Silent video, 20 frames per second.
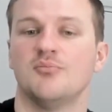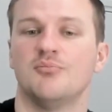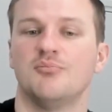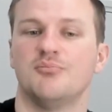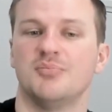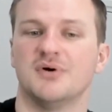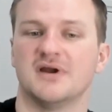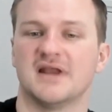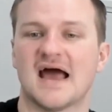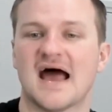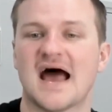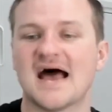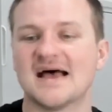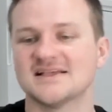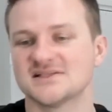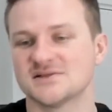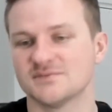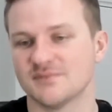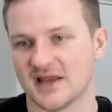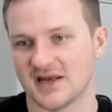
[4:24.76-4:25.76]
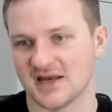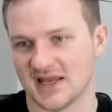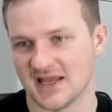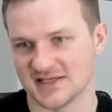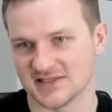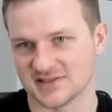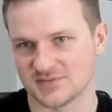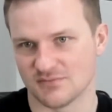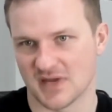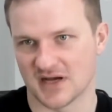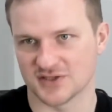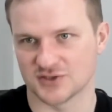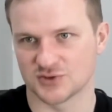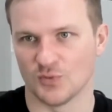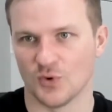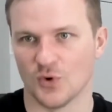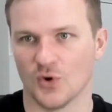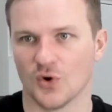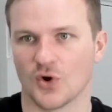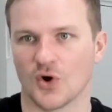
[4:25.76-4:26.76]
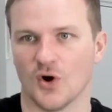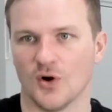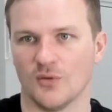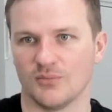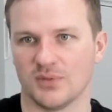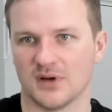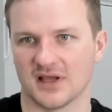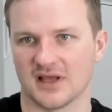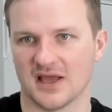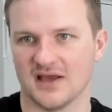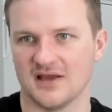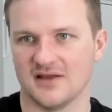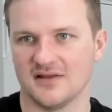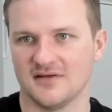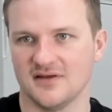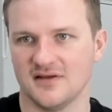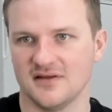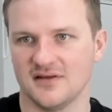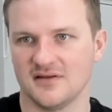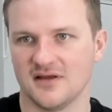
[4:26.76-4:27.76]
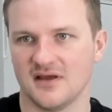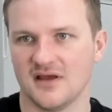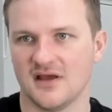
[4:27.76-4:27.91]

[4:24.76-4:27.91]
But it has meant it's much more complicated